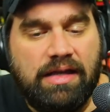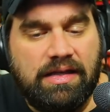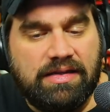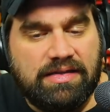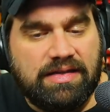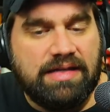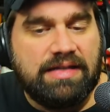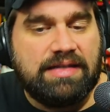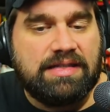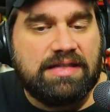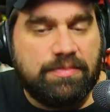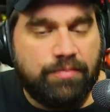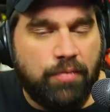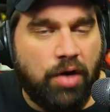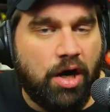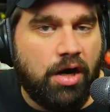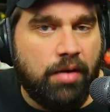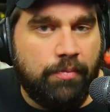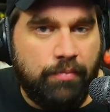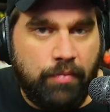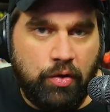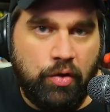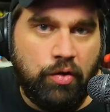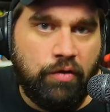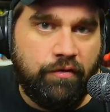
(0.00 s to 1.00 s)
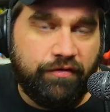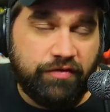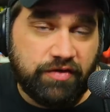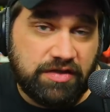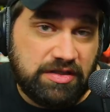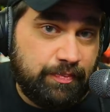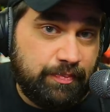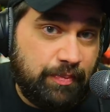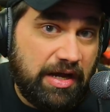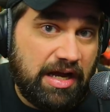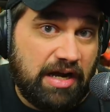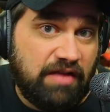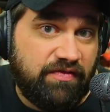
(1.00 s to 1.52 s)
It's a smart move for
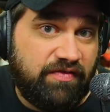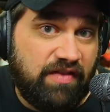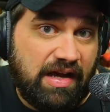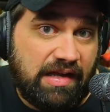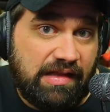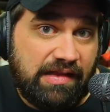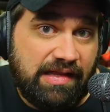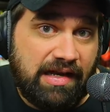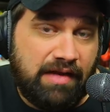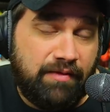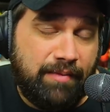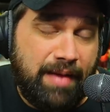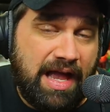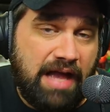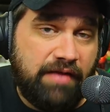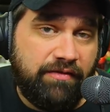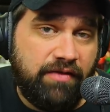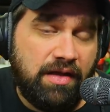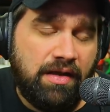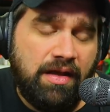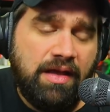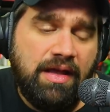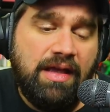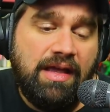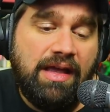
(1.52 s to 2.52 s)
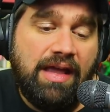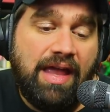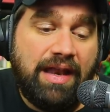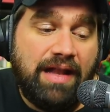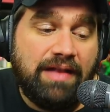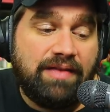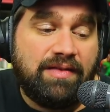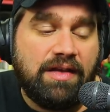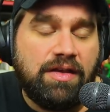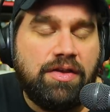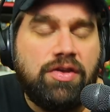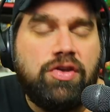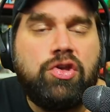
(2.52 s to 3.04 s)
Spotify to let him have it, and
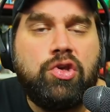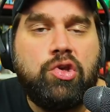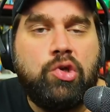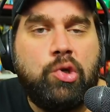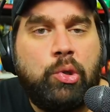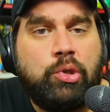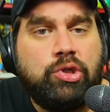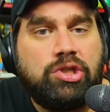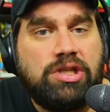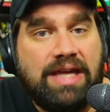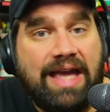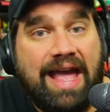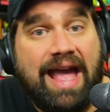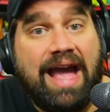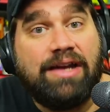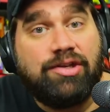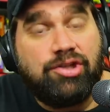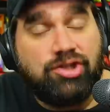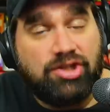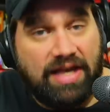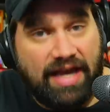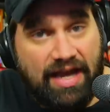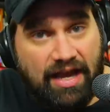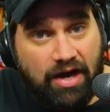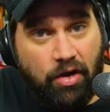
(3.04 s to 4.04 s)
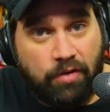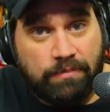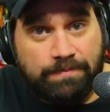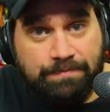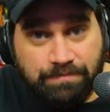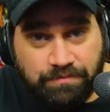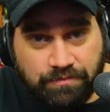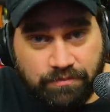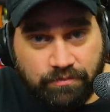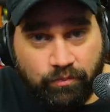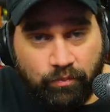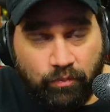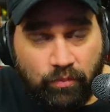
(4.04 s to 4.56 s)
it's a huge cash cow
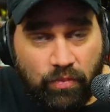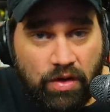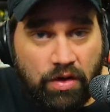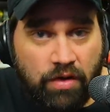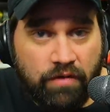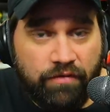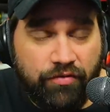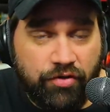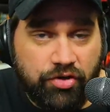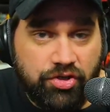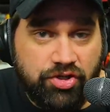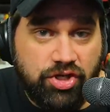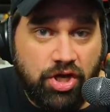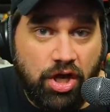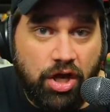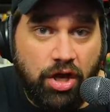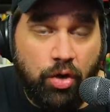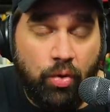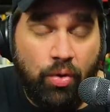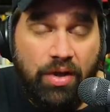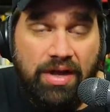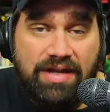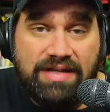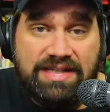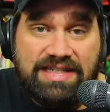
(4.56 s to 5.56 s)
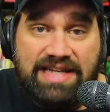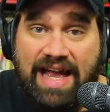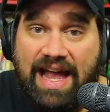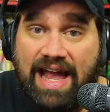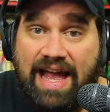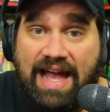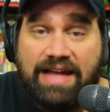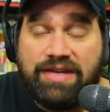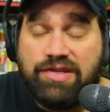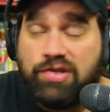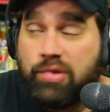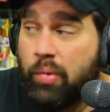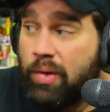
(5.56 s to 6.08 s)
for Joe to
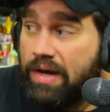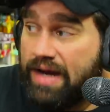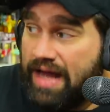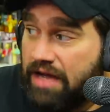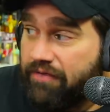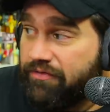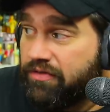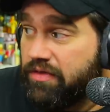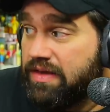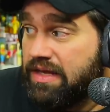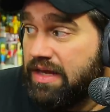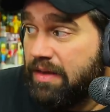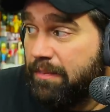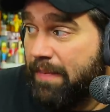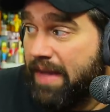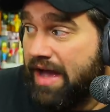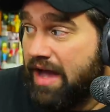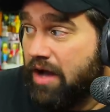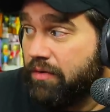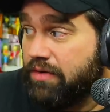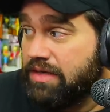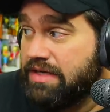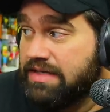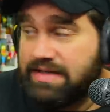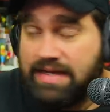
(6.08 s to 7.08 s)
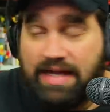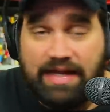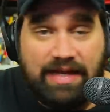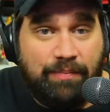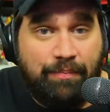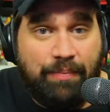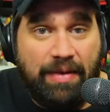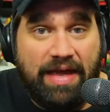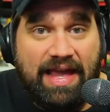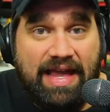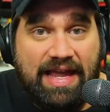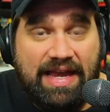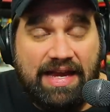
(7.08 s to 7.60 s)
add to whatever the amount he's getting
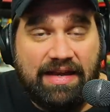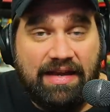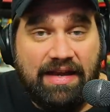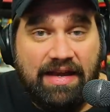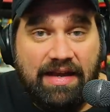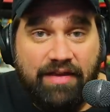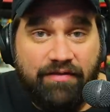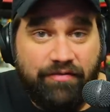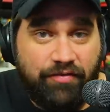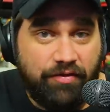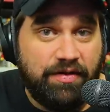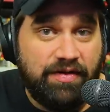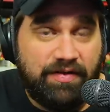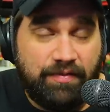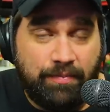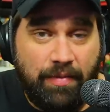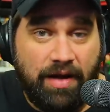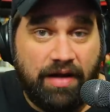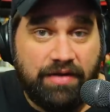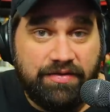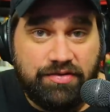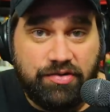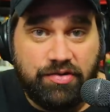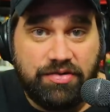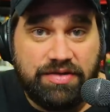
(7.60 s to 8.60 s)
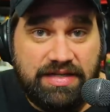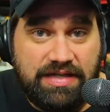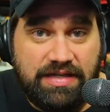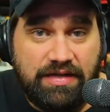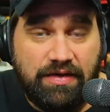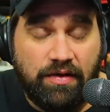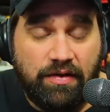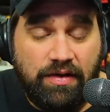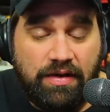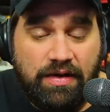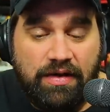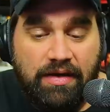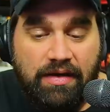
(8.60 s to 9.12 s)
paid for this monster
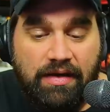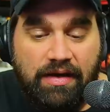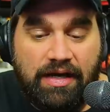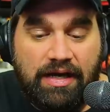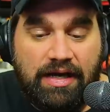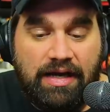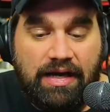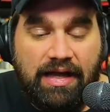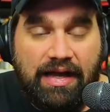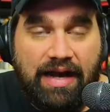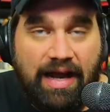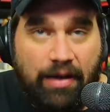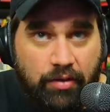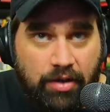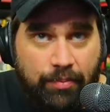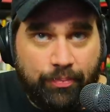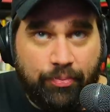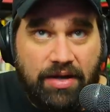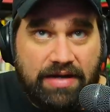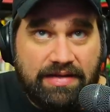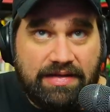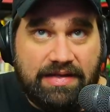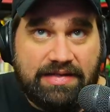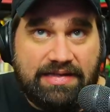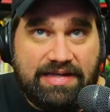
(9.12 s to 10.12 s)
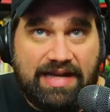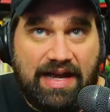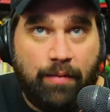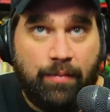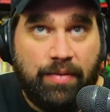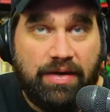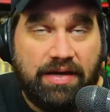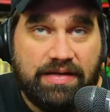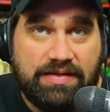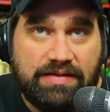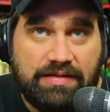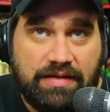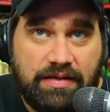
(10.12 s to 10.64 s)
deal. Uh, and I want to break that down
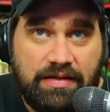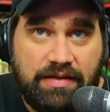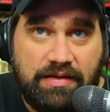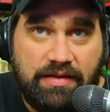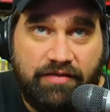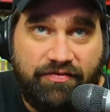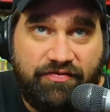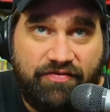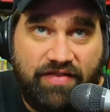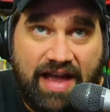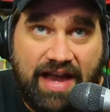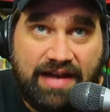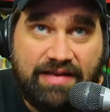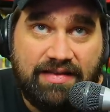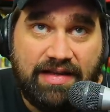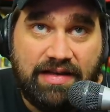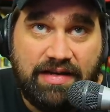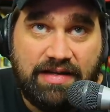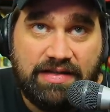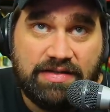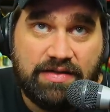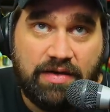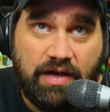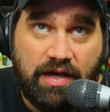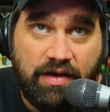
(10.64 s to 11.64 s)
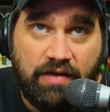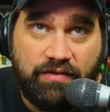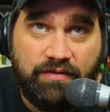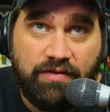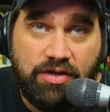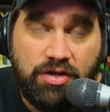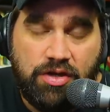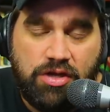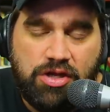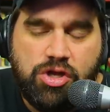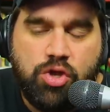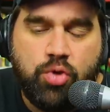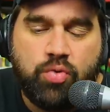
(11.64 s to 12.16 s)
because the fact that his, uh,
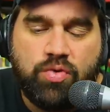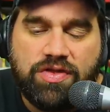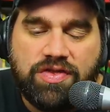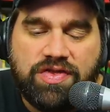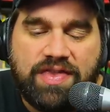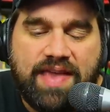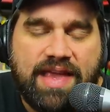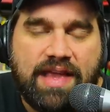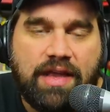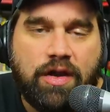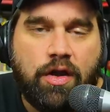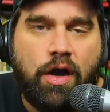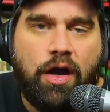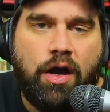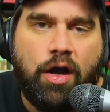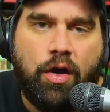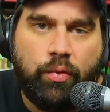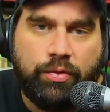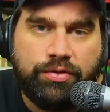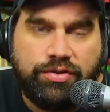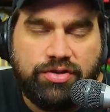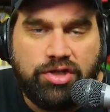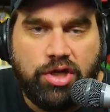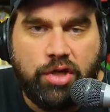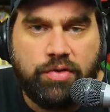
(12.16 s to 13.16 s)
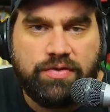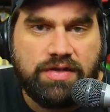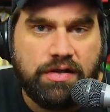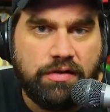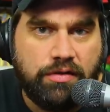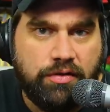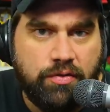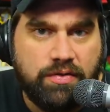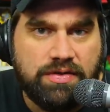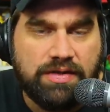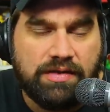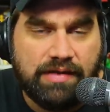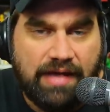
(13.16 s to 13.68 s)
you'd think, oh, well, Joe's going
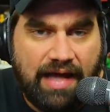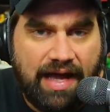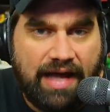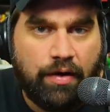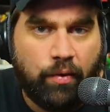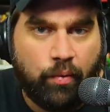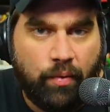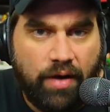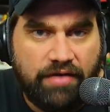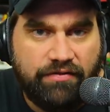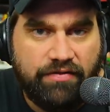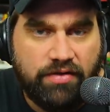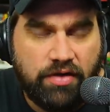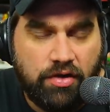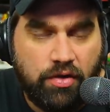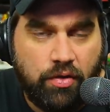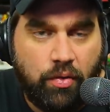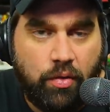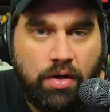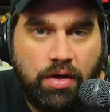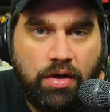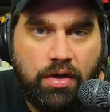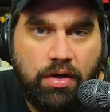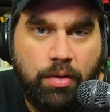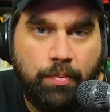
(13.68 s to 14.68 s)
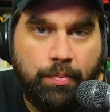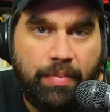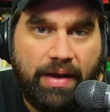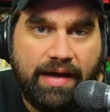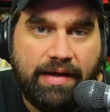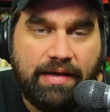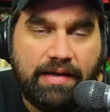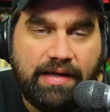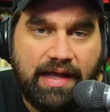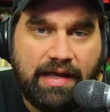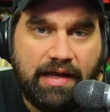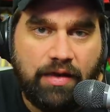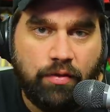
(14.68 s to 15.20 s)
to lose a lot of revenue by
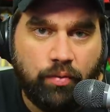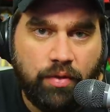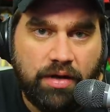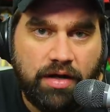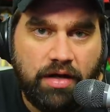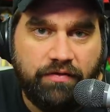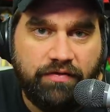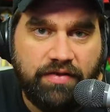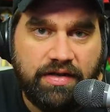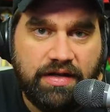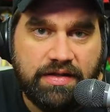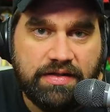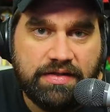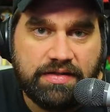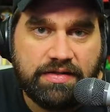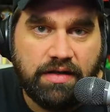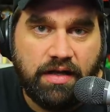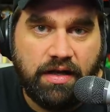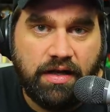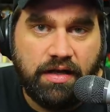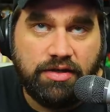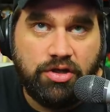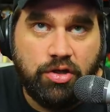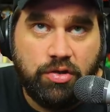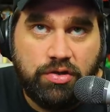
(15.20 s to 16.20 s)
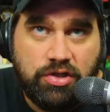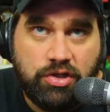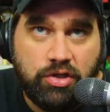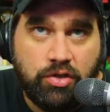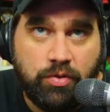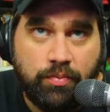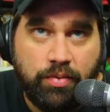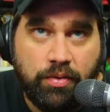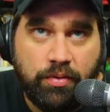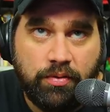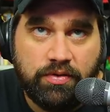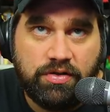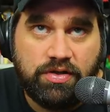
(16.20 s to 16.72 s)
getting rid of his uh,
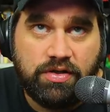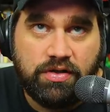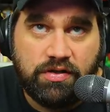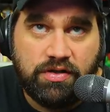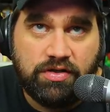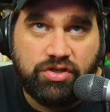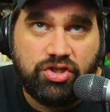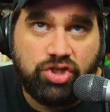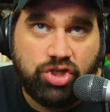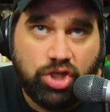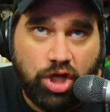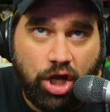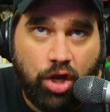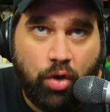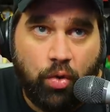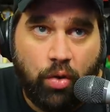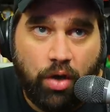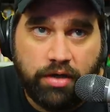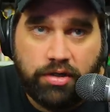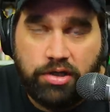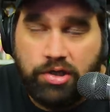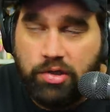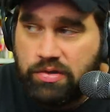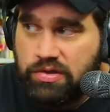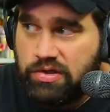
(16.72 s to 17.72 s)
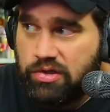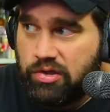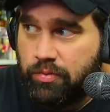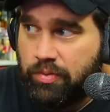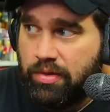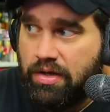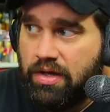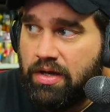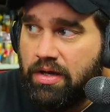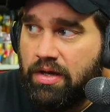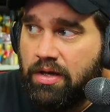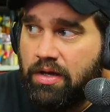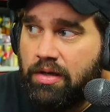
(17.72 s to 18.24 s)
YouTube, the show on YouTube.
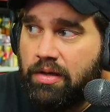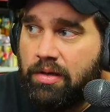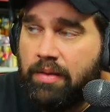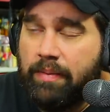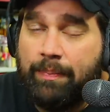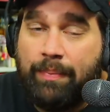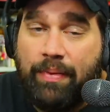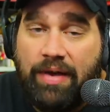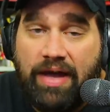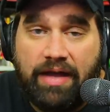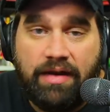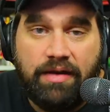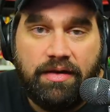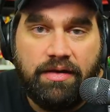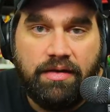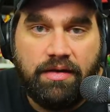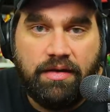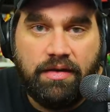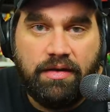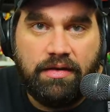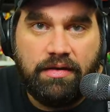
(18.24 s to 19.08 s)
But